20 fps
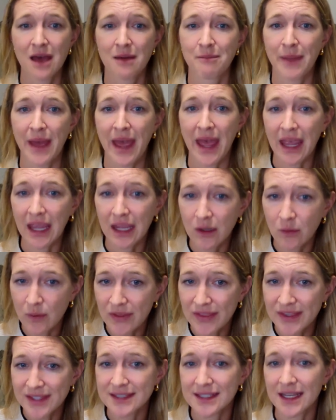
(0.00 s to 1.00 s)
pain
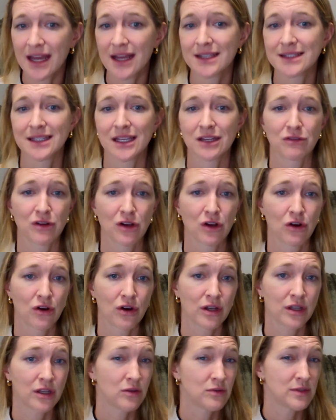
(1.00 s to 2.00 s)
with sex, and
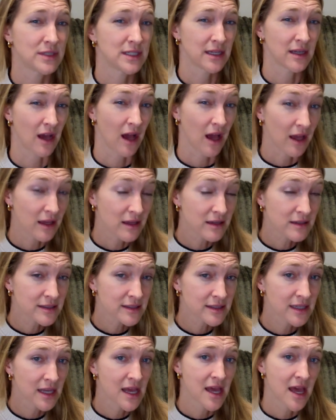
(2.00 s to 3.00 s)
recurrent
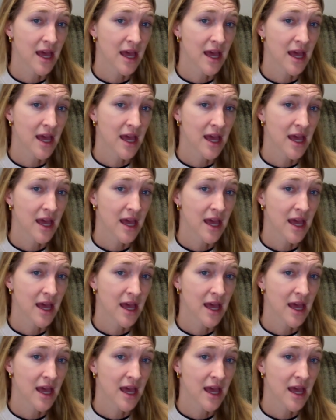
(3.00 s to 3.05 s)
UTIs